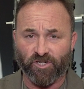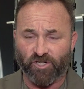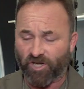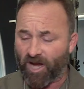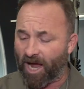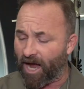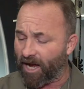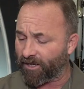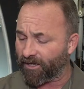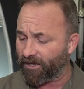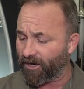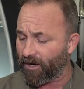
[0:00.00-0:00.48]

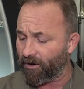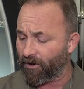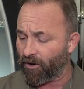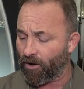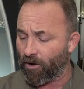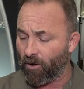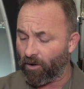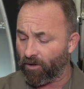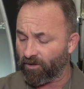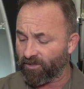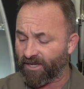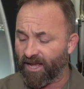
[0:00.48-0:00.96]
shotgun
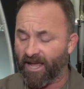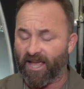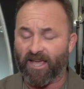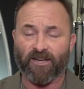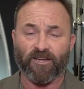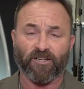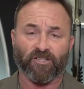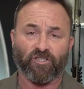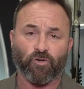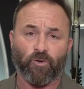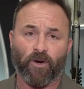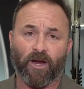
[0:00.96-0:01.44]
all day
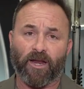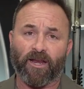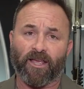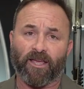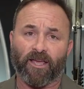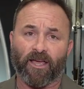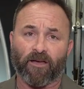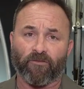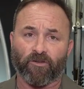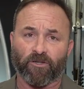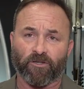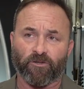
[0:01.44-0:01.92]
in a
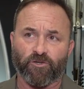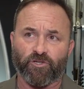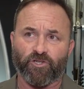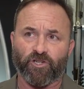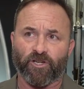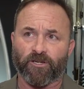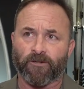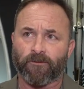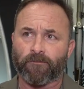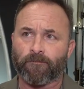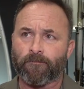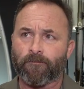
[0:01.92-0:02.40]
training
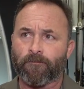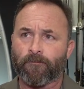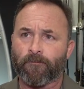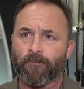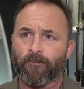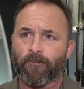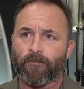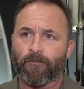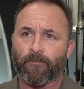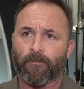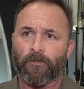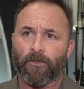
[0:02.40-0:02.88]
evolution,
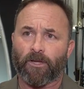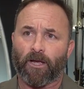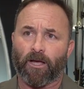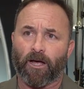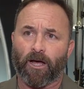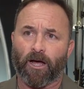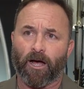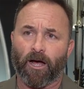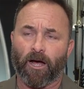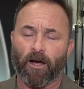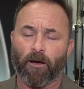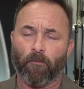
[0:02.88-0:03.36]

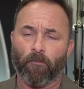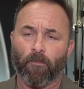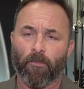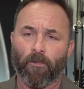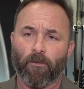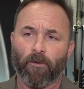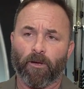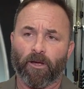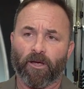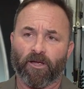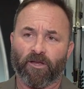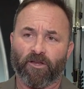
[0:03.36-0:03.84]

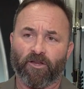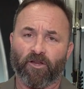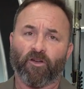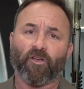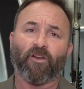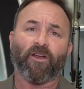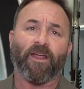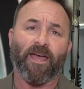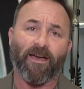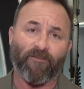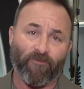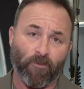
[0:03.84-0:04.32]
you're
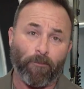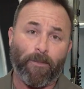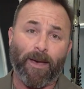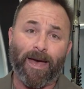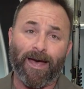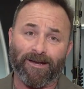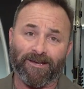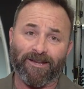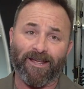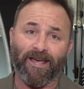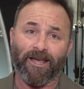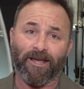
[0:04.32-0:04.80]
gonna have a
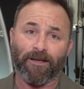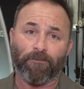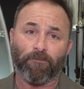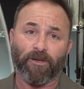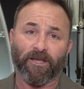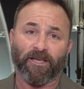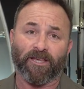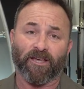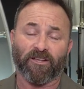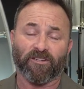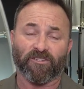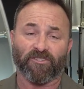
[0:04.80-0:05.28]
bad day,
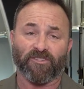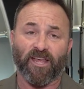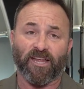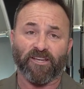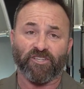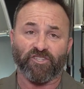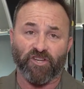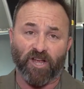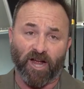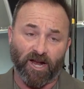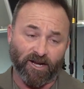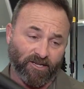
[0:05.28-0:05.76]
because
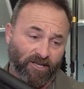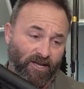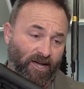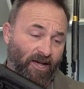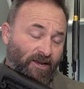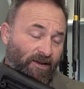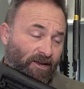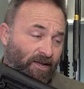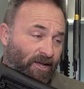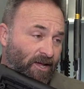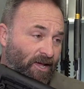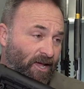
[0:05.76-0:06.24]
that
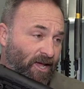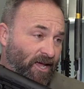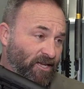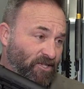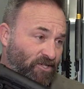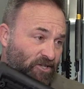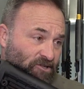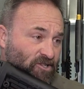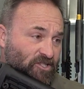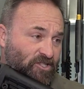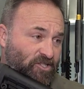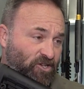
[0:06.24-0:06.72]
shotgun
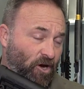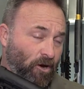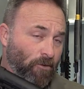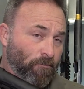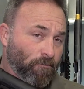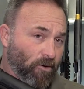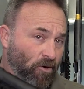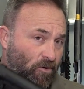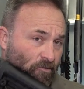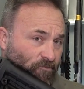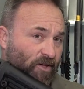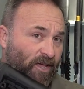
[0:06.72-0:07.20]
is gonna start
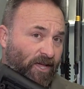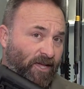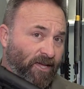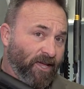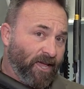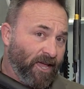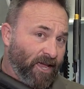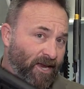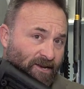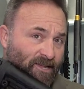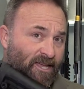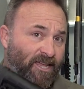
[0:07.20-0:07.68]
moving
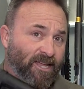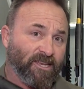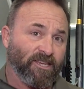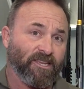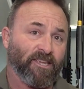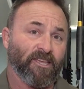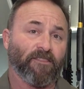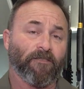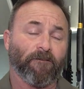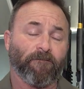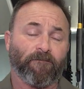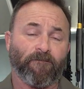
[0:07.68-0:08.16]
and hitting
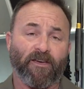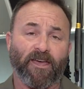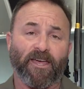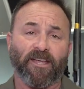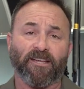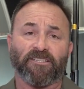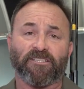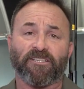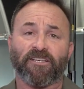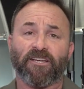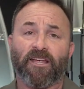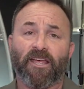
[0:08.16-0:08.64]
you in the
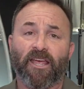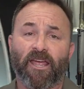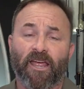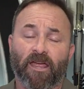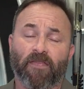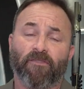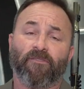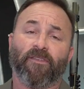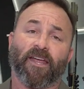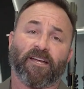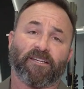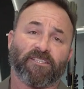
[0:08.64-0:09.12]
face,
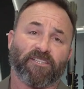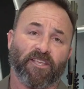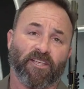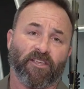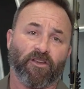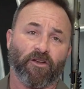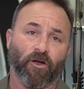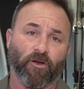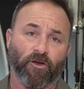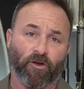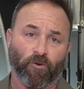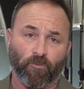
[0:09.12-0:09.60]
and the next thing
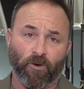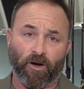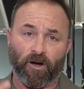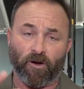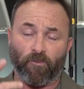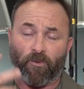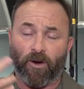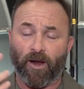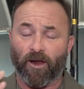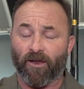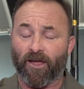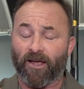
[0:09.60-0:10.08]
you know, you're running
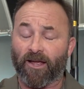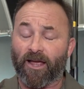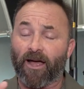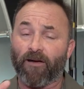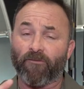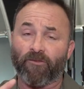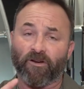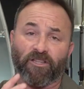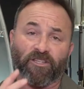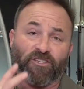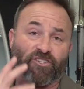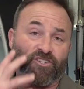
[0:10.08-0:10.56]
around like
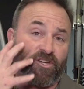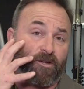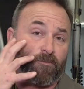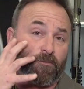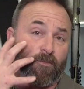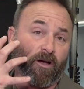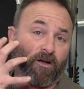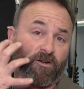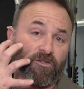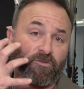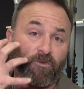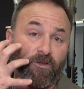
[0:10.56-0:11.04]
Alvin and the
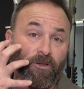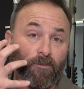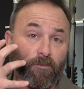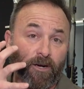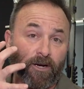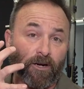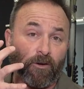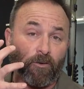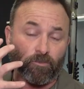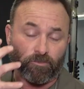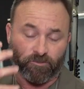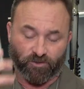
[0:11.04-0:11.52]
Chipmunks with a
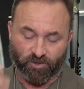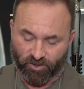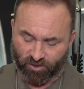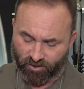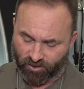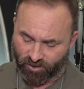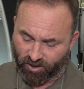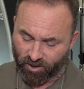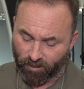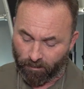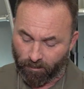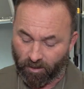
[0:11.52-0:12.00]
big old
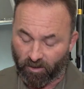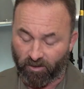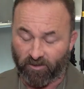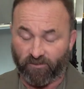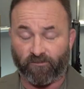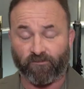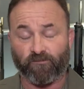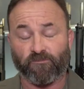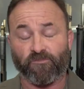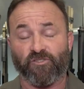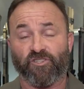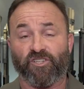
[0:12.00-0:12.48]
chipmunk
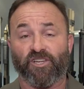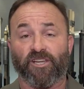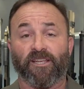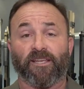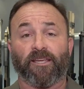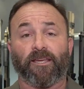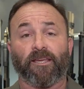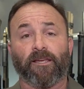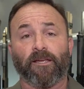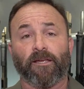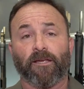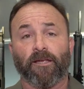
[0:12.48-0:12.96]

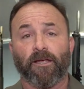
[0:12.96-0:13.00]
cheek.